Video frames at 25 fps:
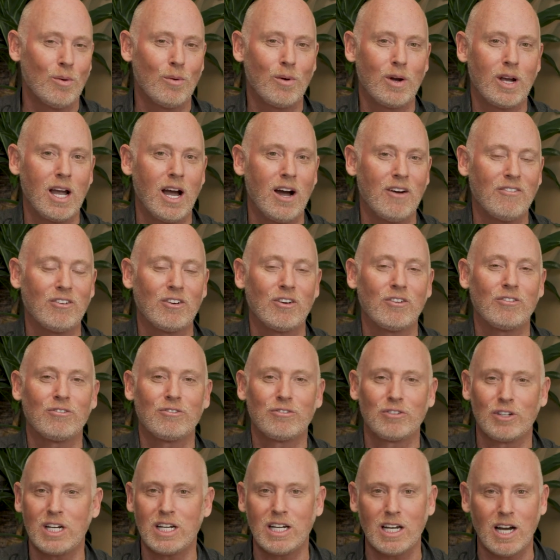We offer a
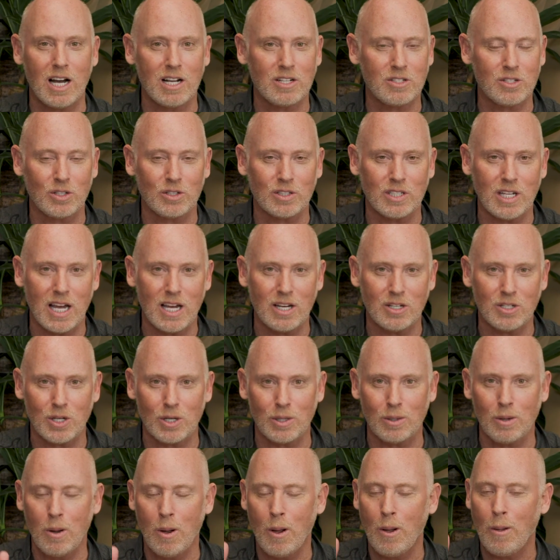free
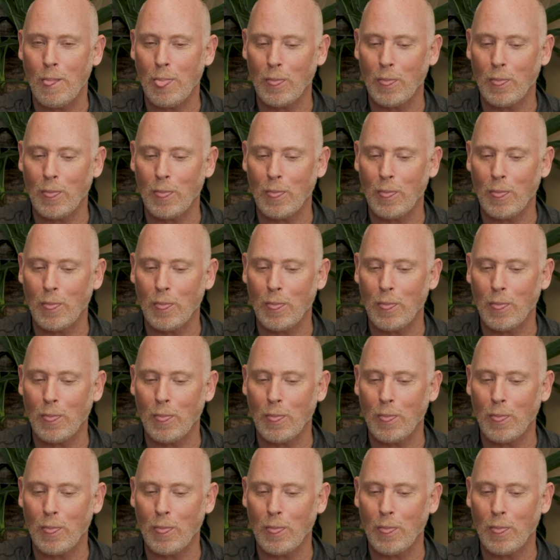consultation.